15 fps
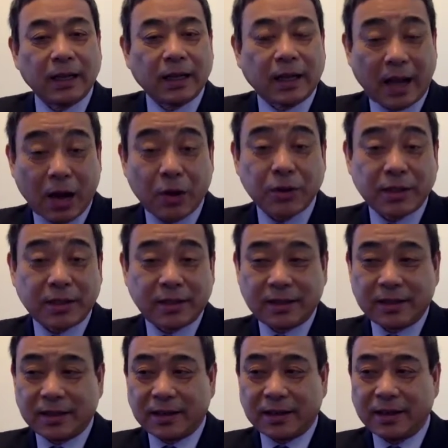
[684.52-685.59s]
How is
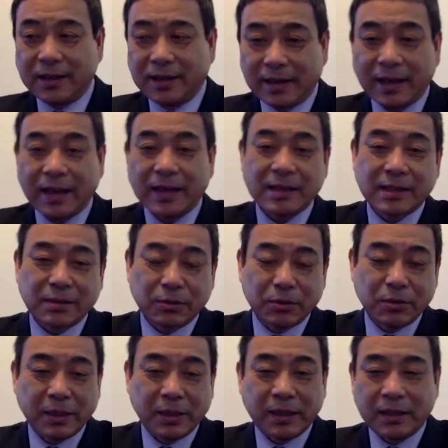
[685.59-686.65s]
the class
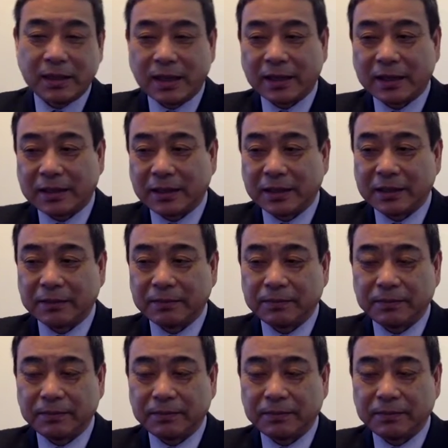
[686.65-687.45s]
will be conducted?